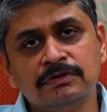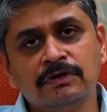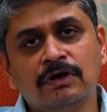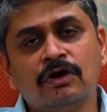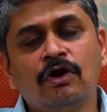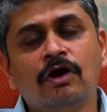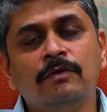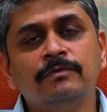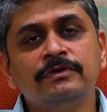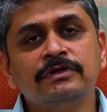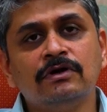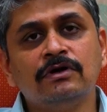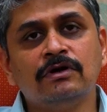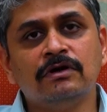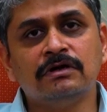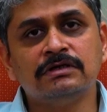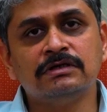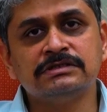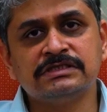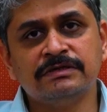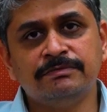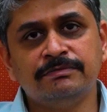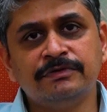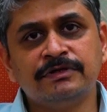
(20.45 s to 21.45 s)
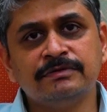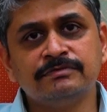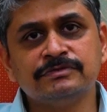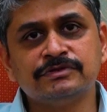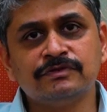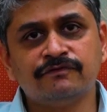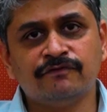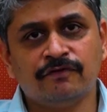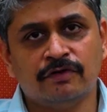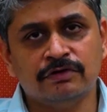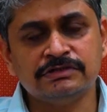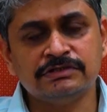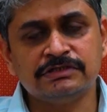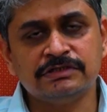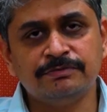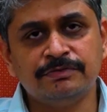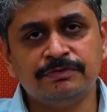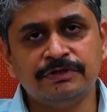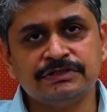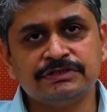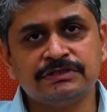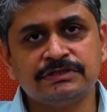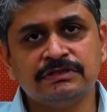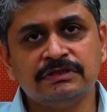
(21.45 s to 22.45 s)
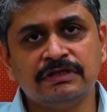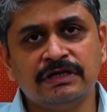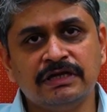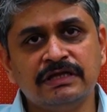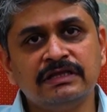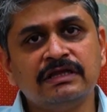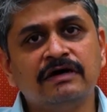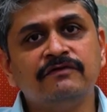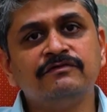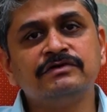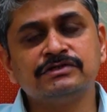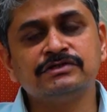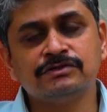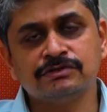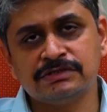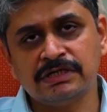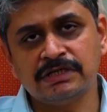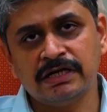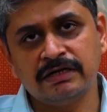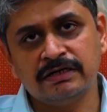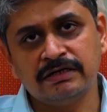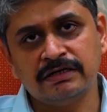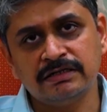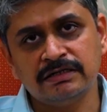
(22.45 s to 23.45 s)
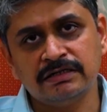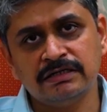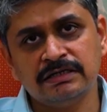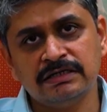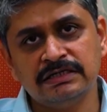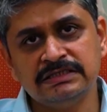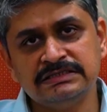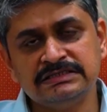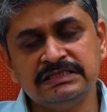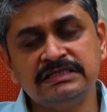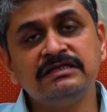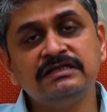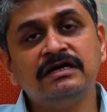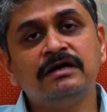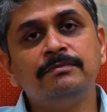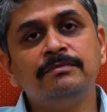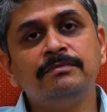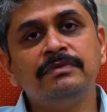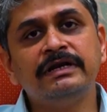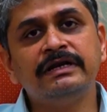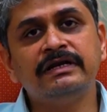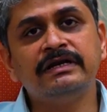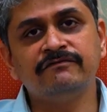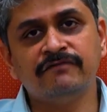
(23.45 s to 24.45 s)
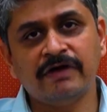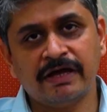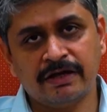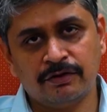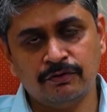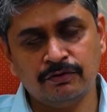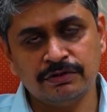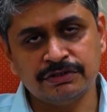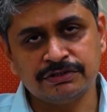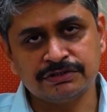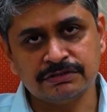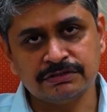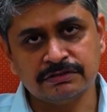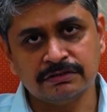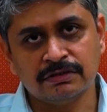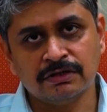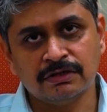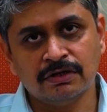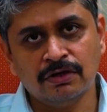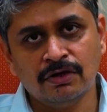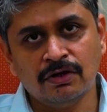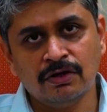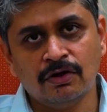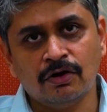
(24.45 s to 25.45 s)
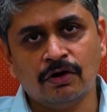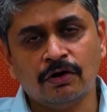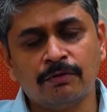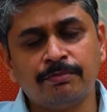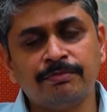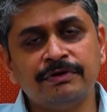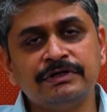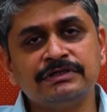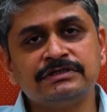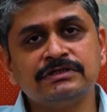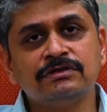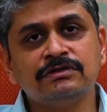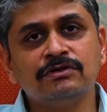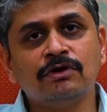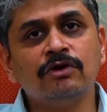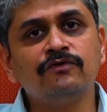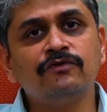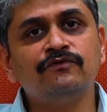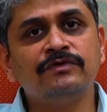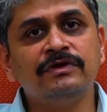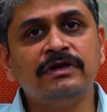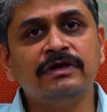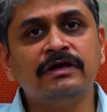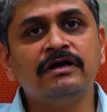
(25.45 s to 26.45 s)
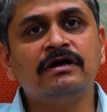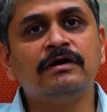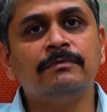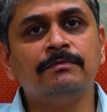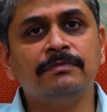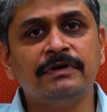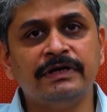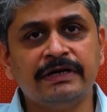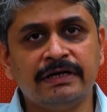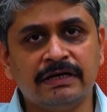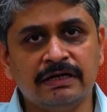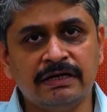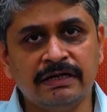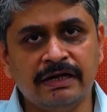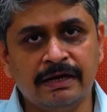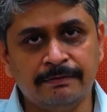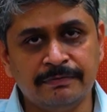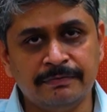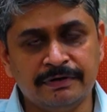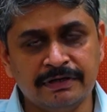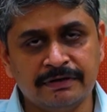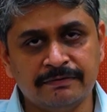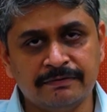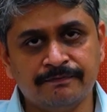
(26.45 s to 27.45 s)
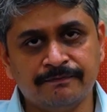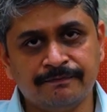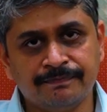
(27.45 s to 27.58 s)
The common symptoms of constipation in our society is incomplete evacuation or patient not feeling completely empty.